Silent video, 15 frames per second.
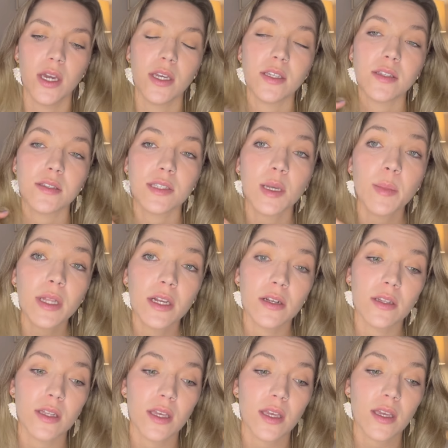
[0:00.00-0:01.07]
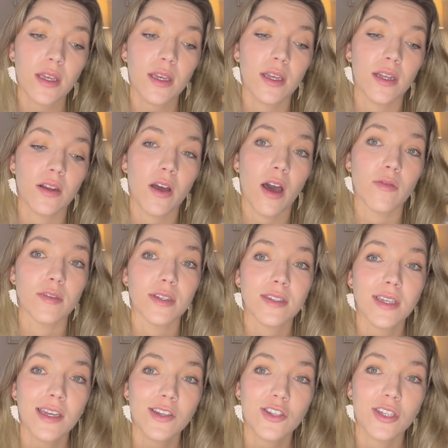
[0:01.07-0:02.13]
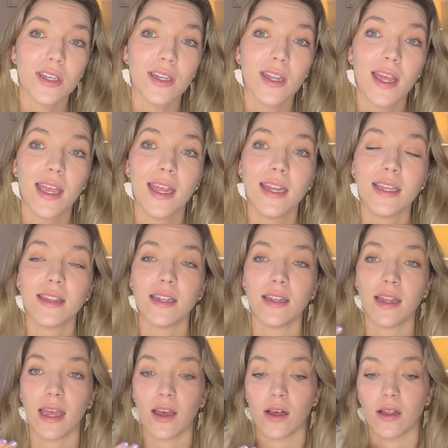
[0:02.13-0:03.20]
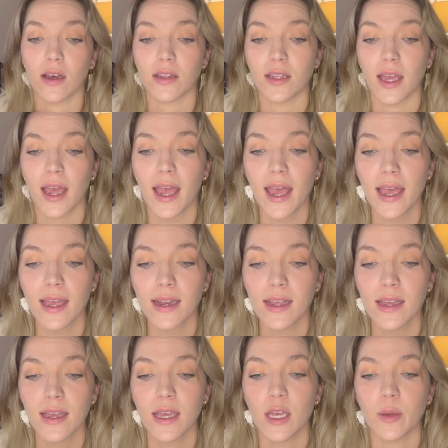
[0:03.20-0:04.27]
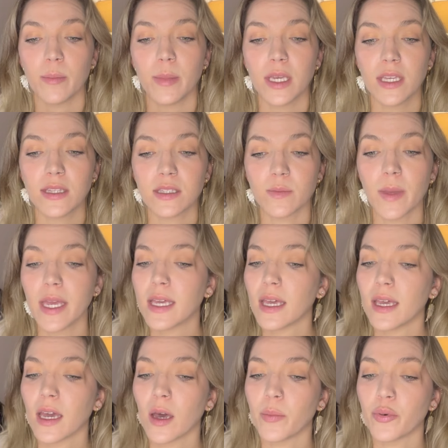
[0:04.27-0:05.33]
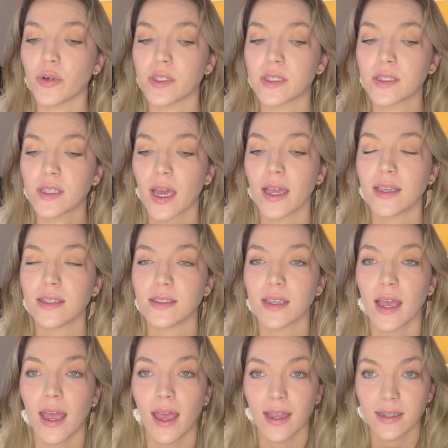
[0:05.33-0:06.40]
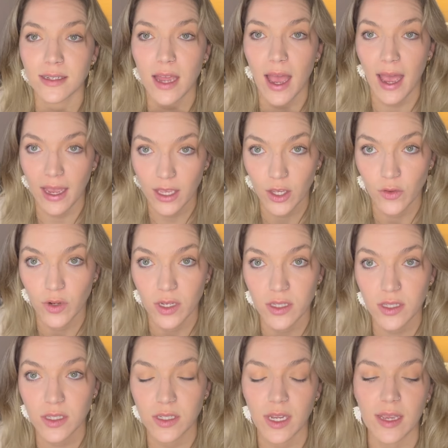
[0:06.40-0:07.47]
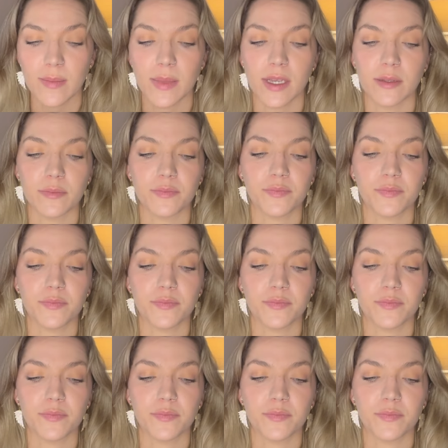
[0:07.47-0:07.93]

Similarly, in conversation, hitting the nail on the head means making a precise and accurate statement.